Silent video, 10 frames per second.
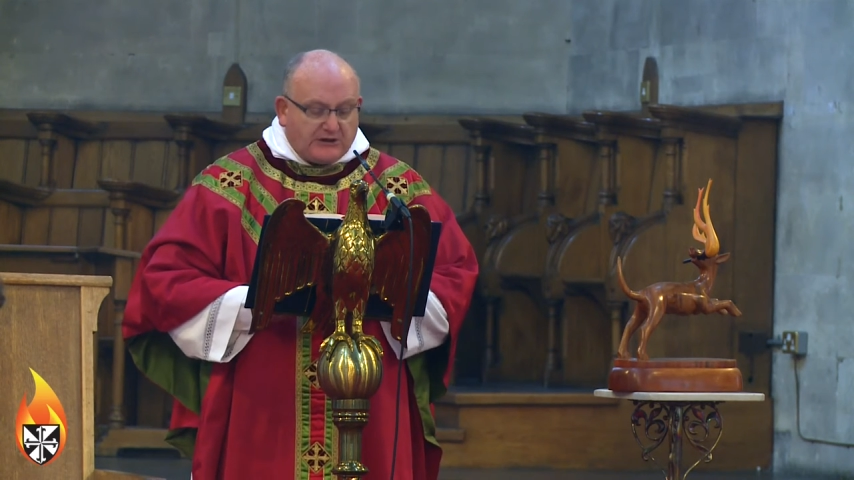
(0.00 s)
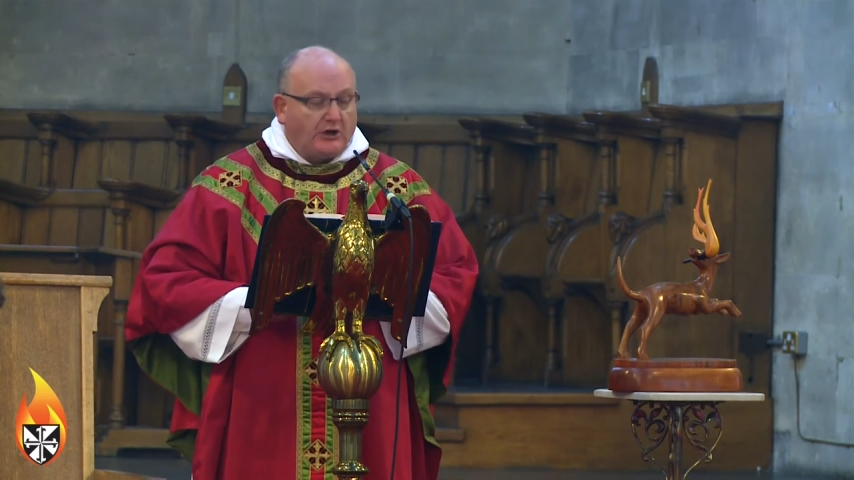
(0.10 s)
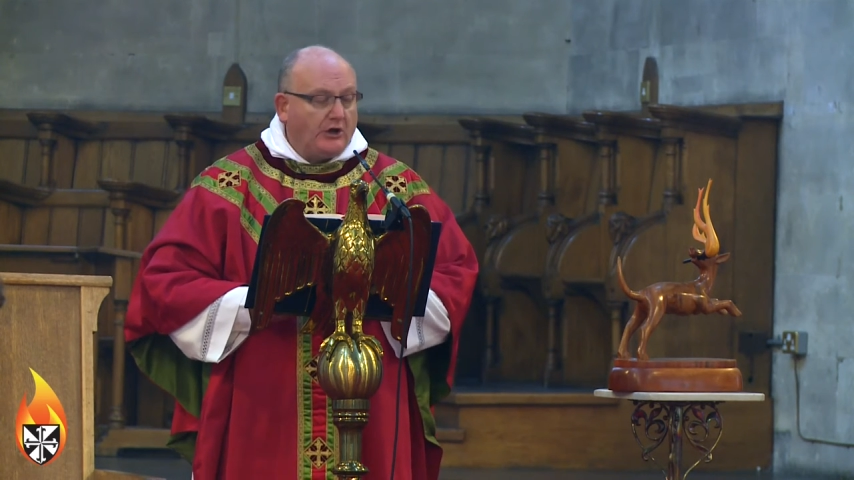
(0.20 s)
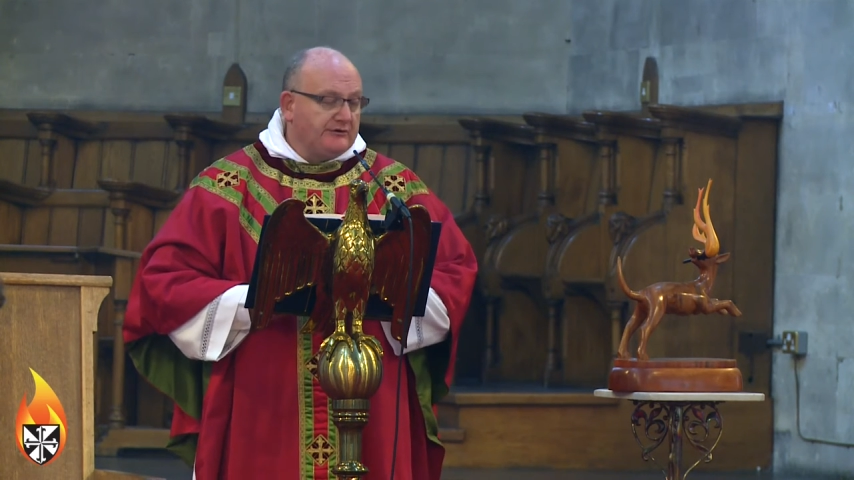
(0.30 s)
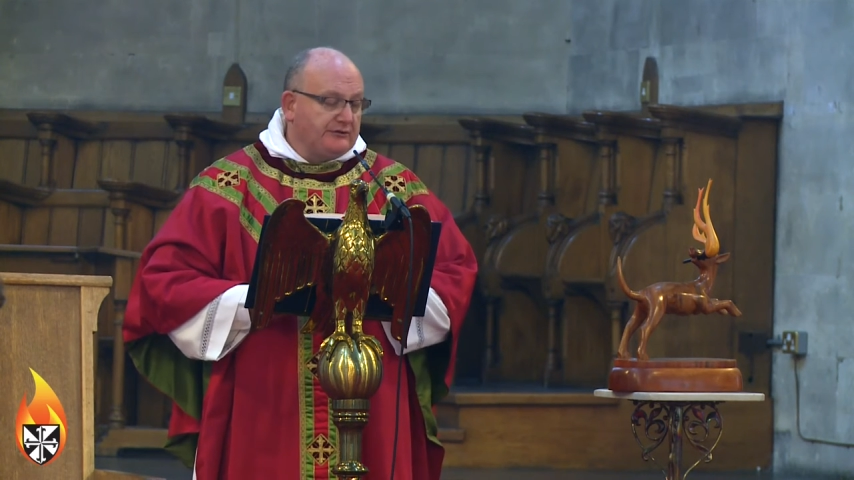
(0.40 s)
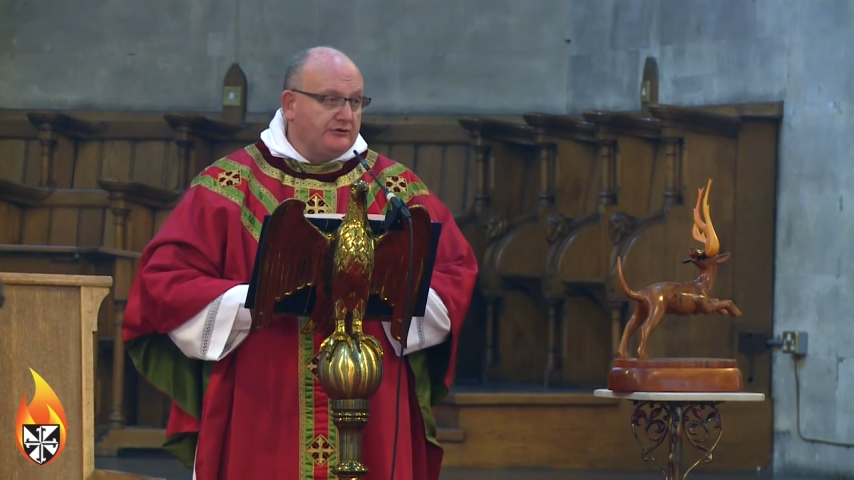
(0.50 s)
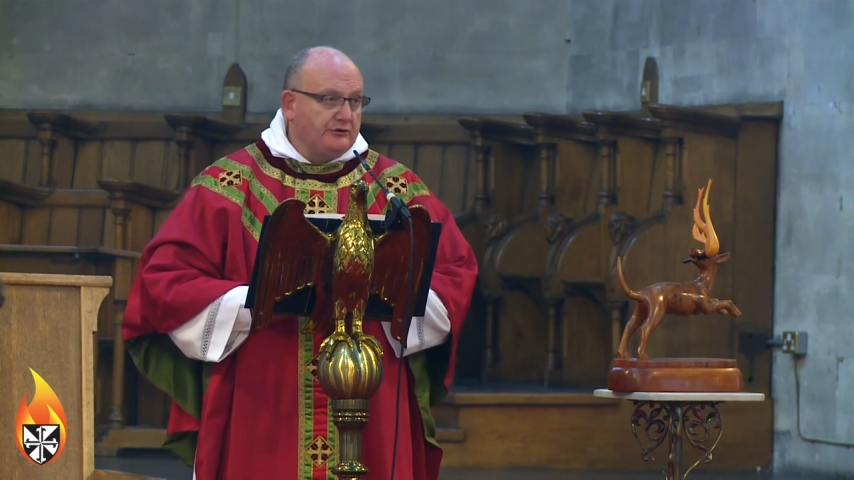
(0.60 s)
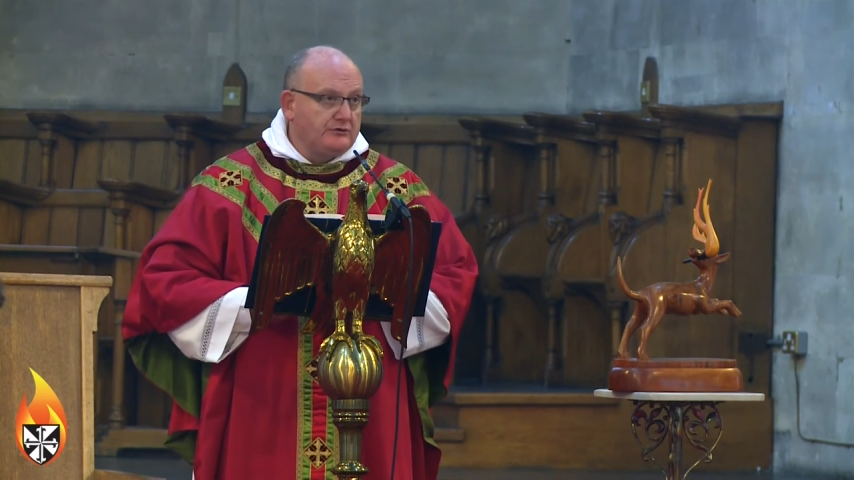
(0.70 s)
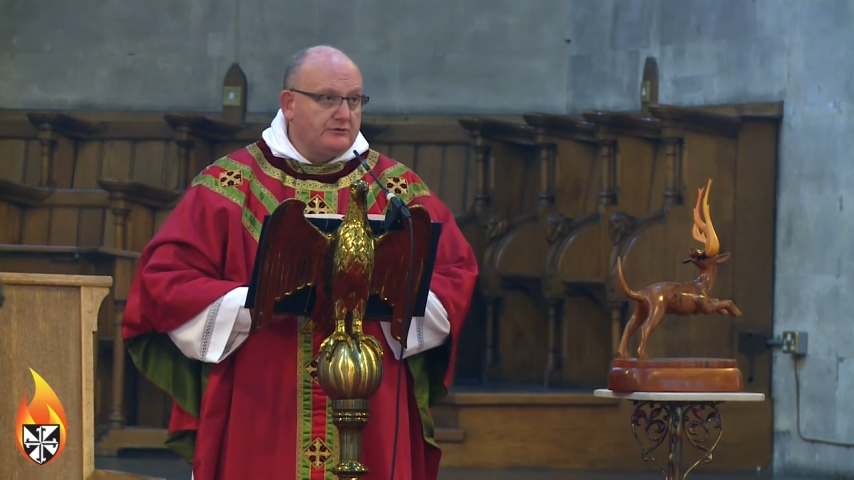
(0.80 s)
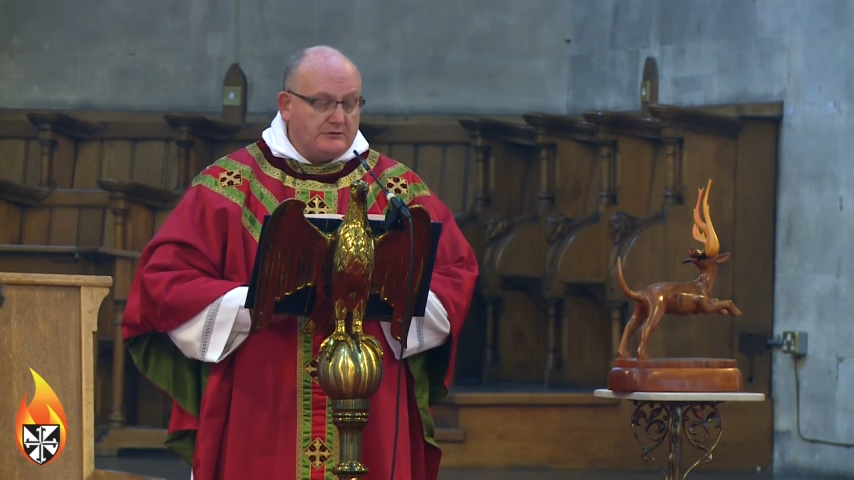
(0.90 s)
causes
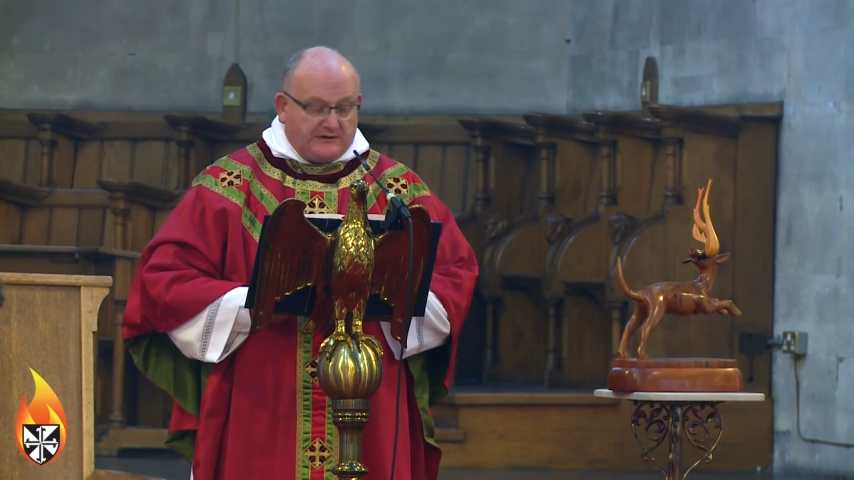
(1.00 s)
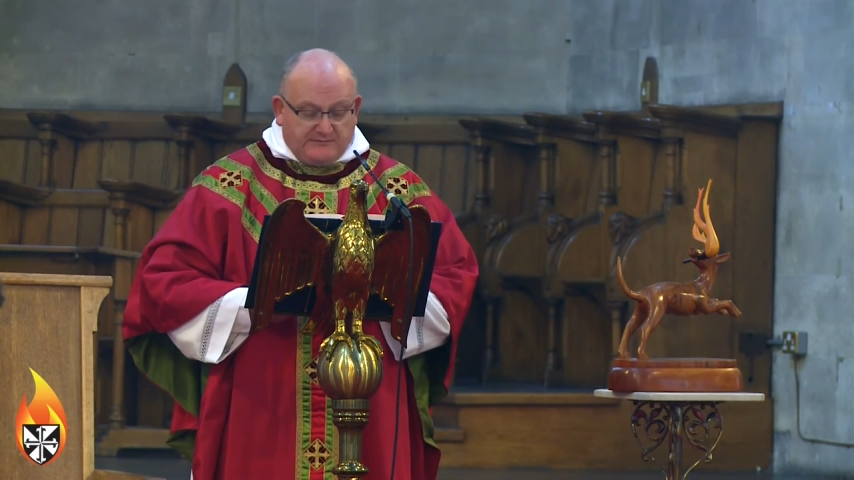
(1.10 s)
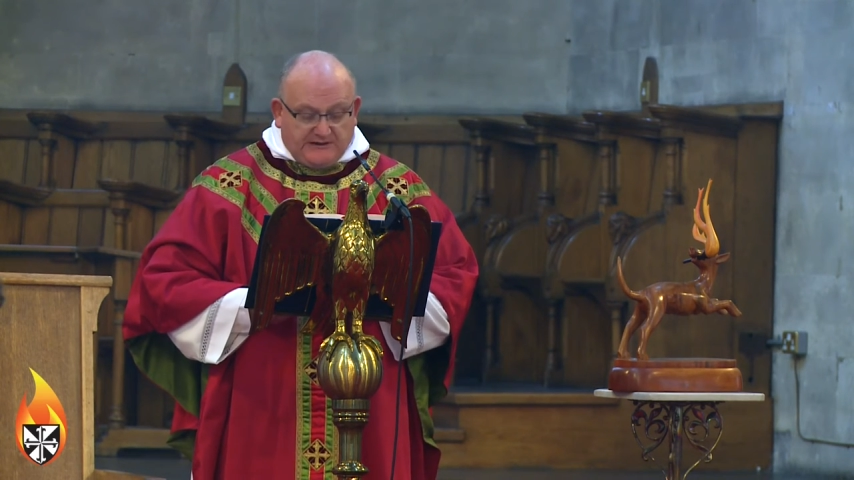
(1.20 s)
you and